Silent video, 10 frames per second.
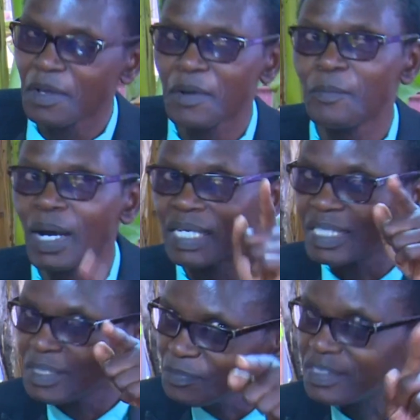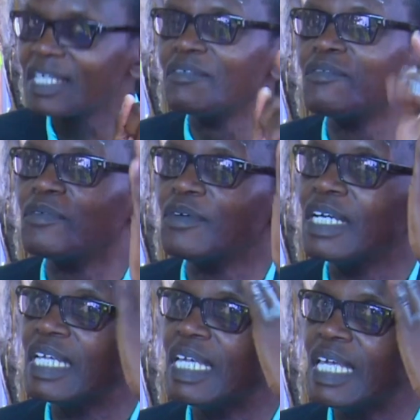started signing
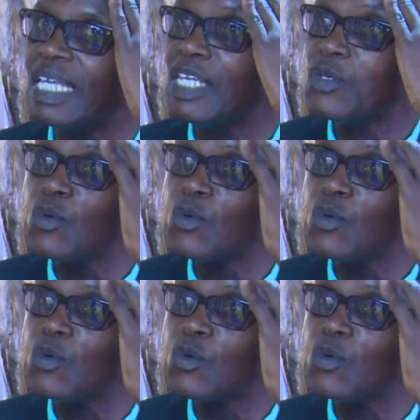for me.